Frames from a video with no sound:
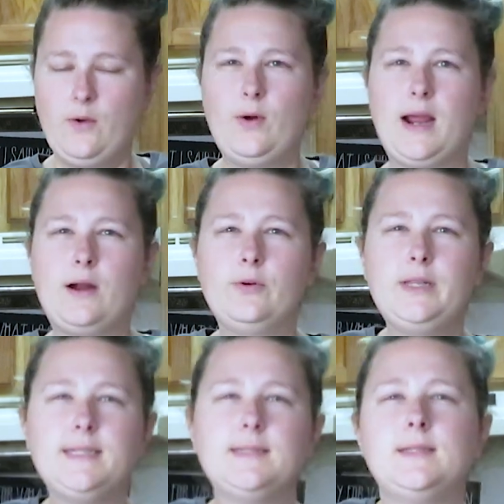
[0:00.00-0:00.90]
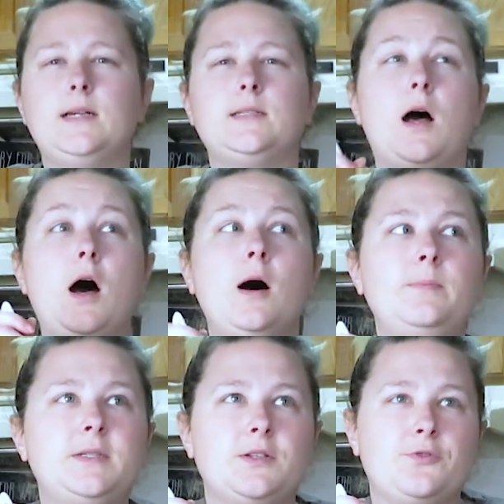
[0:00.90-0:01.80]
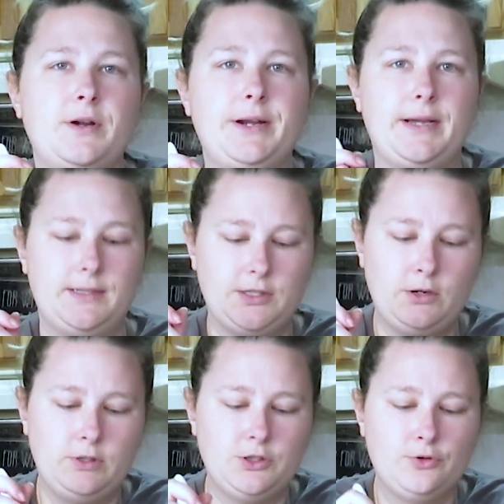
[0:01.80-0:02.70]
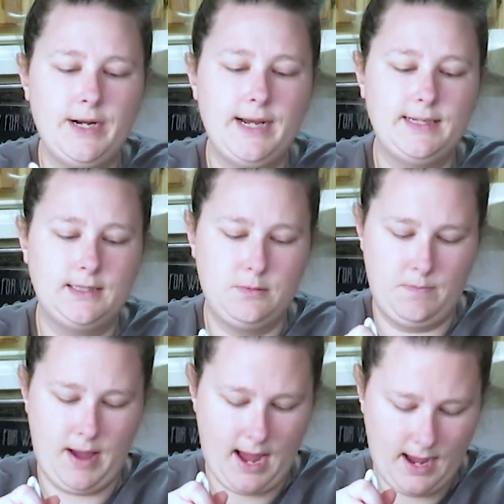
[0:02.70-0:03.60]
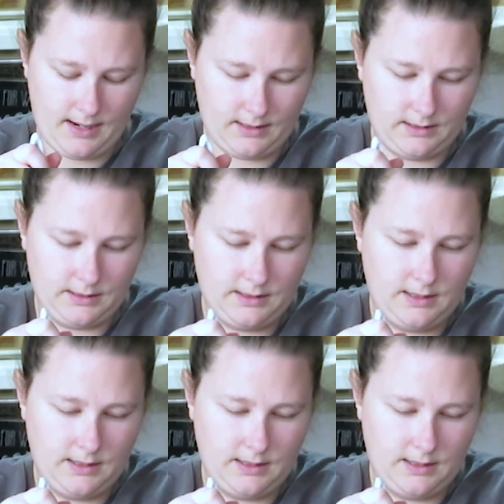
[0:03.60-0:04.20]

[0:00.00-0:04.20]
wait, I realize it says up to 3 days. So is 3 days the max?